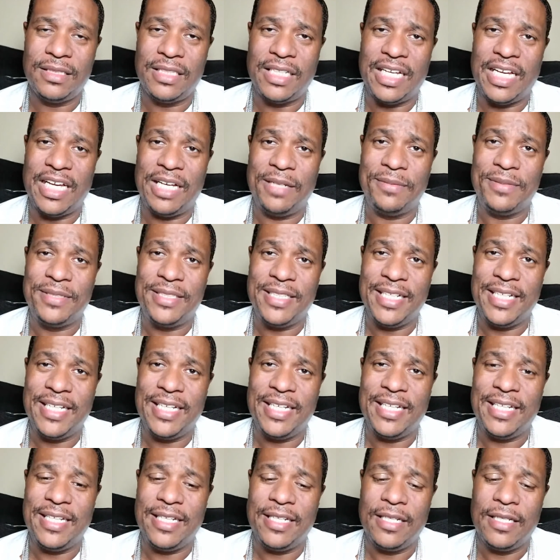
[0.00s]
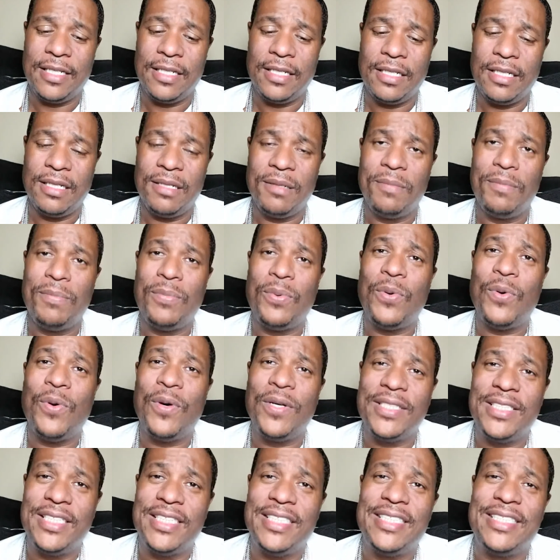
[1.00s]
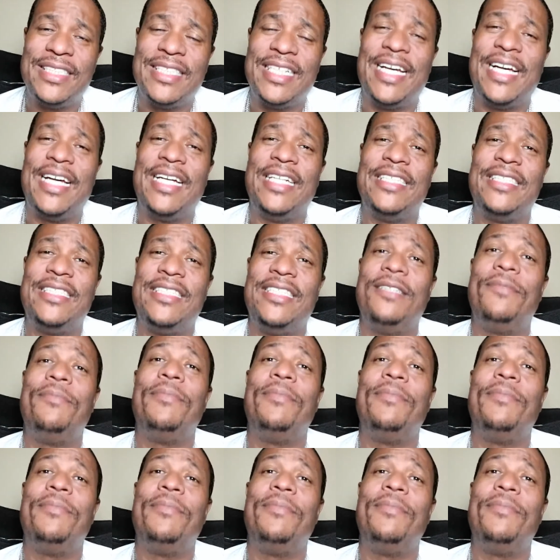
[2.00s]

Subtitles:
I'm saying portion size your